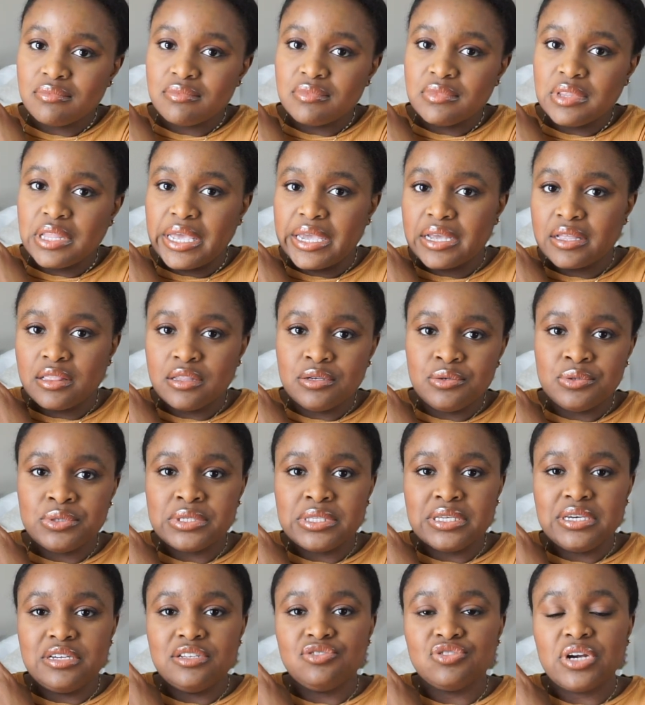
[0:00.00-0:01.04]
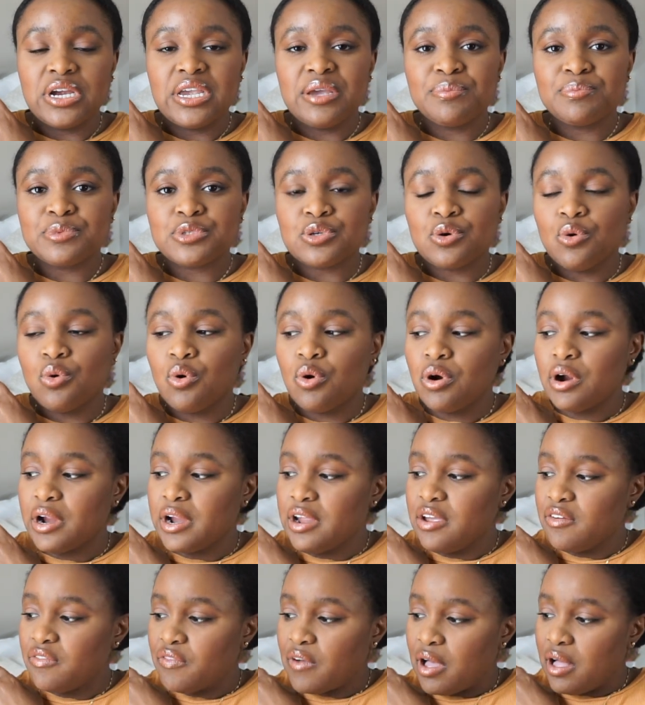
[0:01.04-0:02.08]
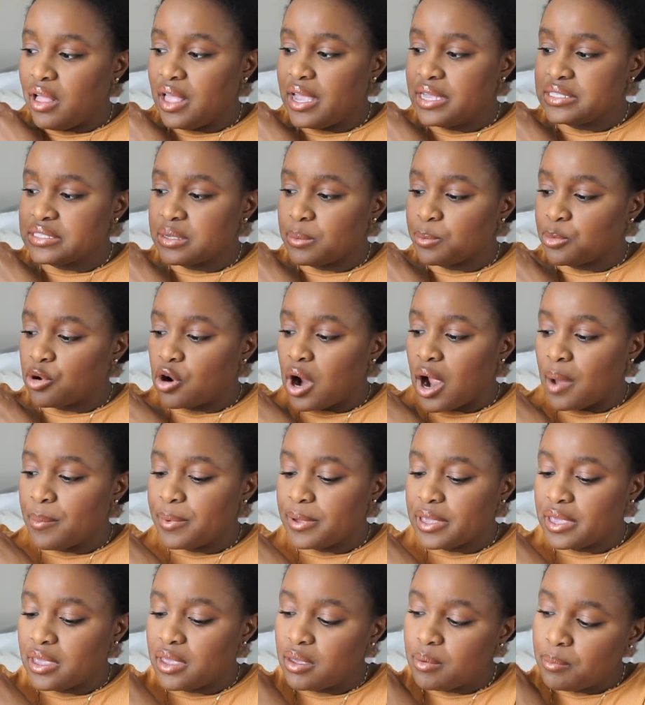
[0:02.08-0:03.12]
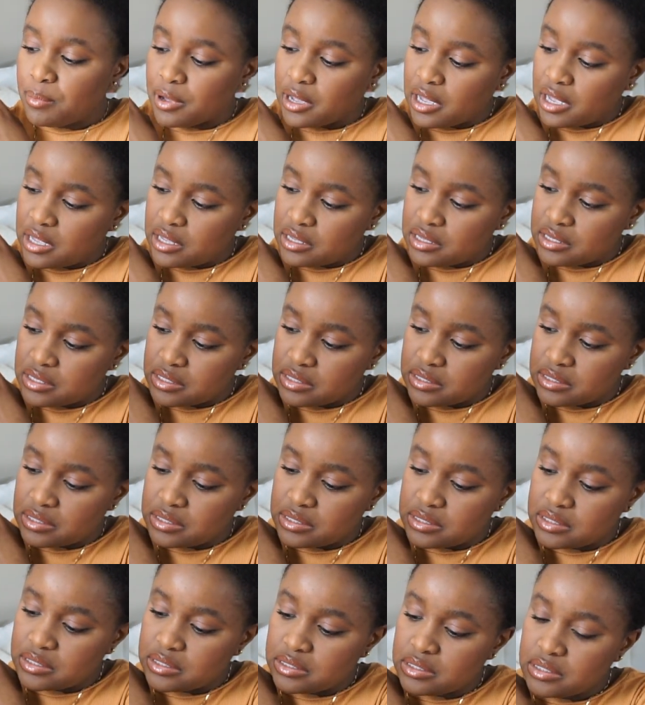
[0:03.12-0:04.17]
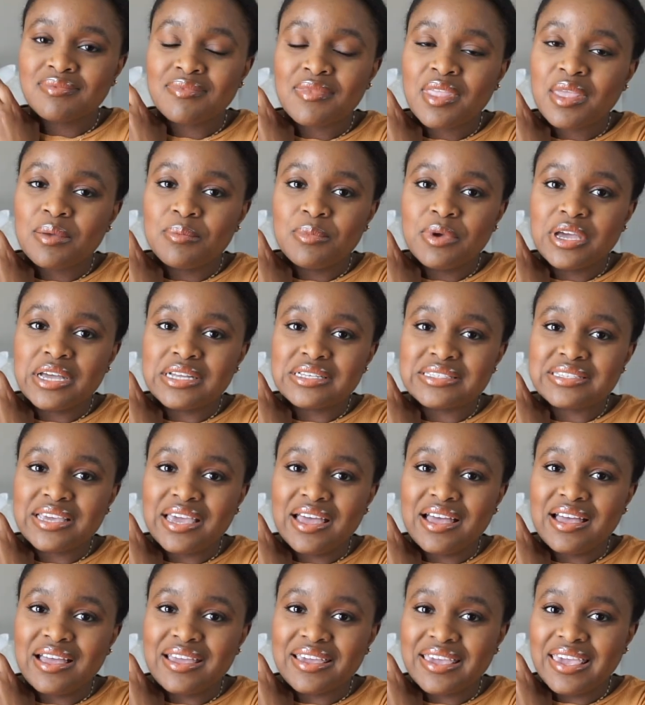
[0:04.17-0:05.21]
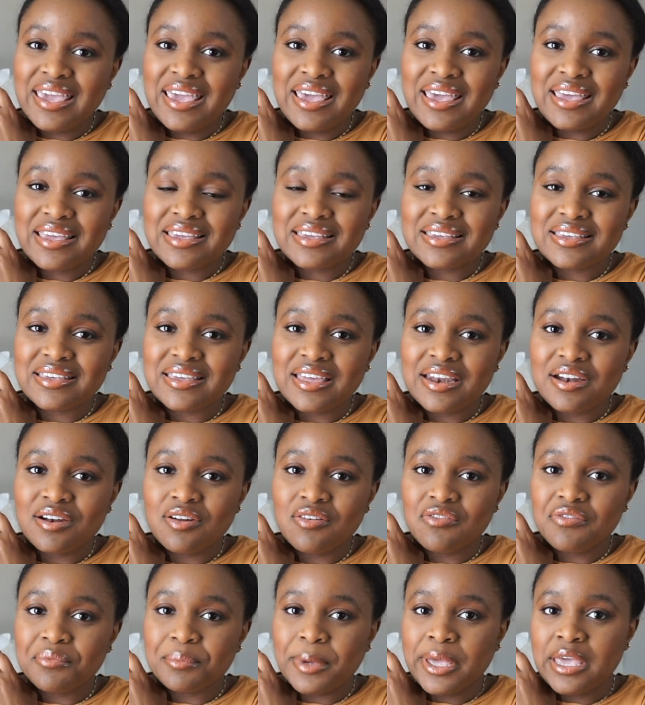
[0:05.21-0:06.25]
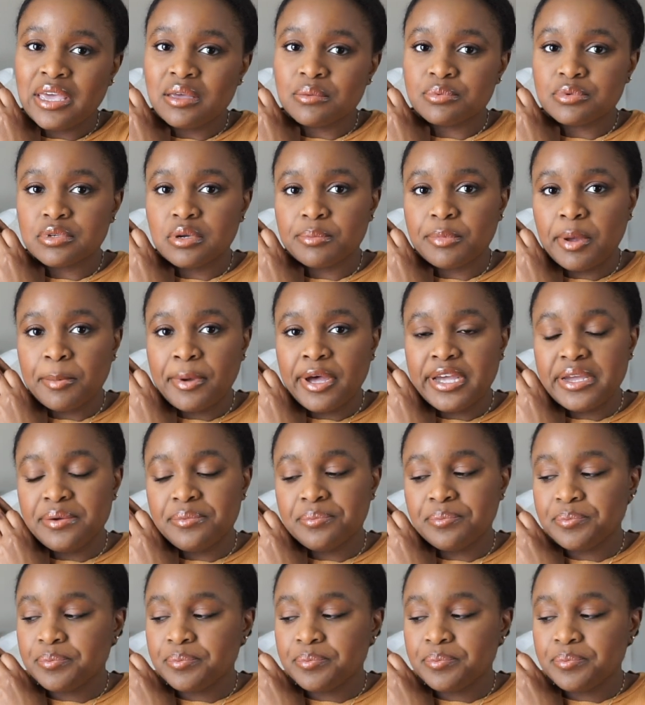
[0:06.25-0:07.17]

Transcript: like loosely draped or if I'll end up cropping it because yeah, I can't get it over my hips or my butt.